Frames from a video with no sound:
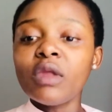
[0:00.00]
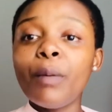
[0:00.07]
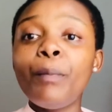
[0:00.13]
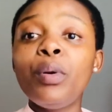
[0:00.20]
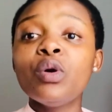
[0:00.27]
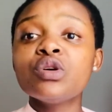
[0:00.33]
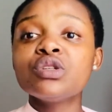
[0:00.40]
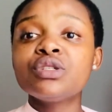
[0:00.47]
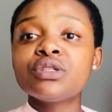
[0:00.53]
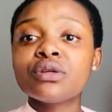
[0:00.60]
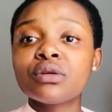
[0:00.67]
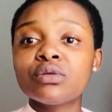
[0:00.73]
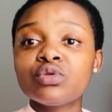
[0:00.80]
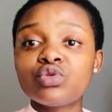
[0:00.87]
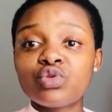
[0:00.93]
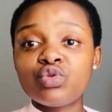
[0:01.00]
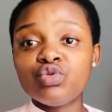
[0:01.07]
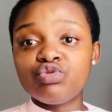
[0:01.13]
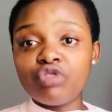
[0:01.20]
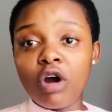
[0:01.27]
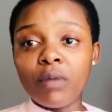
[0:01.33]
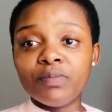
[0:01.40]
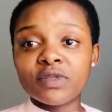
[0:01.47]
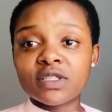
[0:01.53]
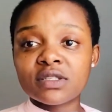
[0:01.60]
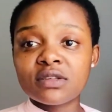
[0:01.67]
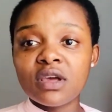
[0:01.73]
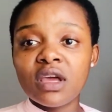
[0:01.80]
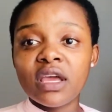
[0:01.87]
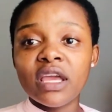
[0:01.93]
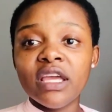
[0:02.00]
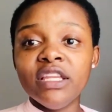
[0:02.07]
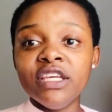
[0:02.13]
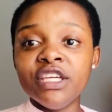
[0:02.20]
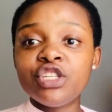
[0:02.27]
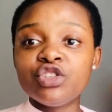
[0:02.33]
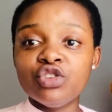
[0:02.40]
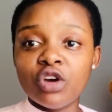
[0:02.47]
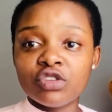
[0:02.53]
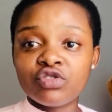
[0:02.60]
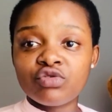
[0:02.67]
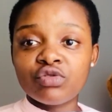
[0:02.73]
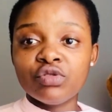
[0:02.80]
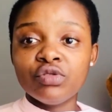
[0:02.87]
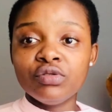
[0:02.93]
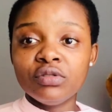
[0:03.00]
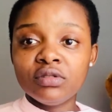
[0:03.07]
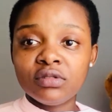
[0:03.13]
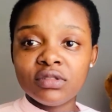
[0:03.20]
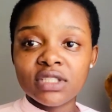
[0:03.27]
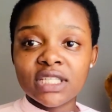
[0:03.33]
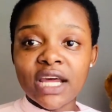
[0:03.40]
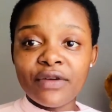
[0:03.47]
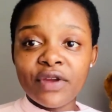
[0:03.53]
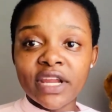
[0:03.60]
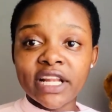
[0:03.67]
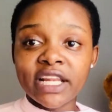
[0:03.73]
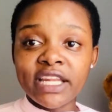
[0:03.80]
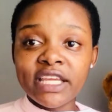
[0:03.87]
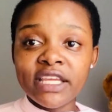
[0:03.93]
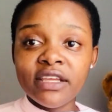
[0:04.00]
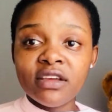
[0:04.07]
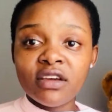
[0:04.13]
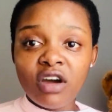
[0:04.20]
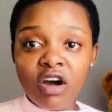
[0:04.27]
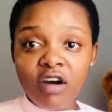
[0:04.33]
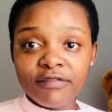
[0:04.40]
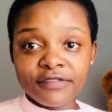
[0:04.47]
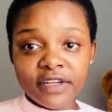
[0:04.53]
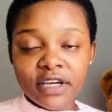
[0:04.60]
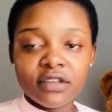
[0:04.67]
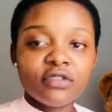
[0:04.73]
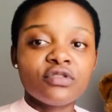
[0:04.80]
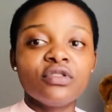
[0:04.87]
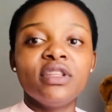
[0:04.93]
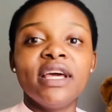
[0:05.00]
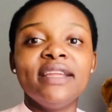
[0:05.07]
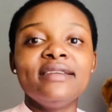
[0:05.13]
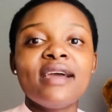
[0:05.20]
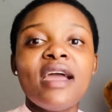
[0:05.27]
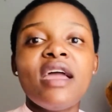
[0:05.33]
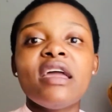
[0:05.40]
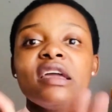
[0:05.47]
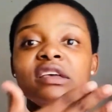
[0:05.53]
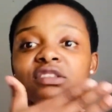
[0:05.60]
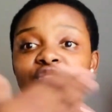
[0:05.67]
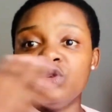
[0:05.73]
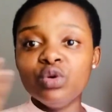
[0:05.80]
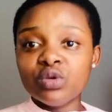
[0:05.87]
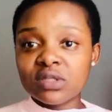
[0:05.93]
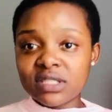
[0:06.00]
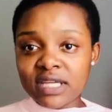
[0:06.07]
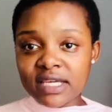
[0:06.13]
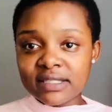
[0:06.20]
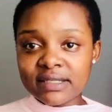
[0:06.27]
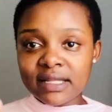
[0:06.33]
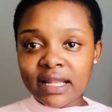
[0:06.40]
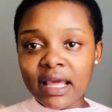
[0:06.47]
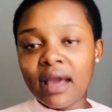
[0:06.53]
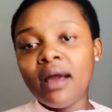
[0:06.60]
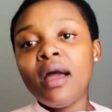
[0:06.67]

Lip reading: put 2 drops in each nostril directly after so that his nose stays clear.